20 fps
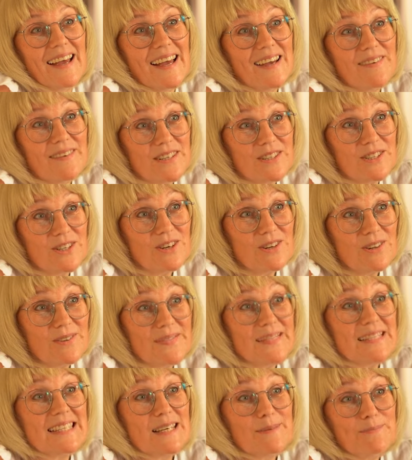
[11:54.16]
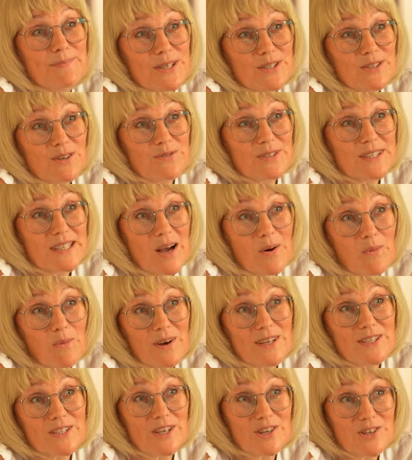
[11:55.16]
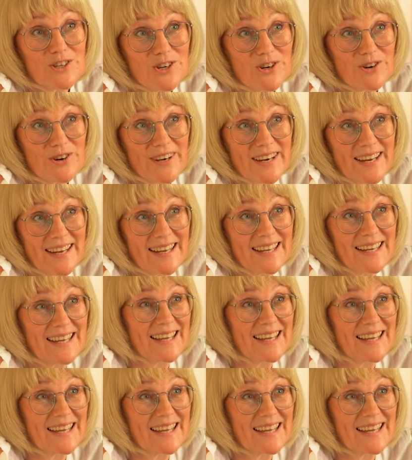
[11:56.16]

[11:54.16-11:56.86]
Every doll is a piece of someone's journey,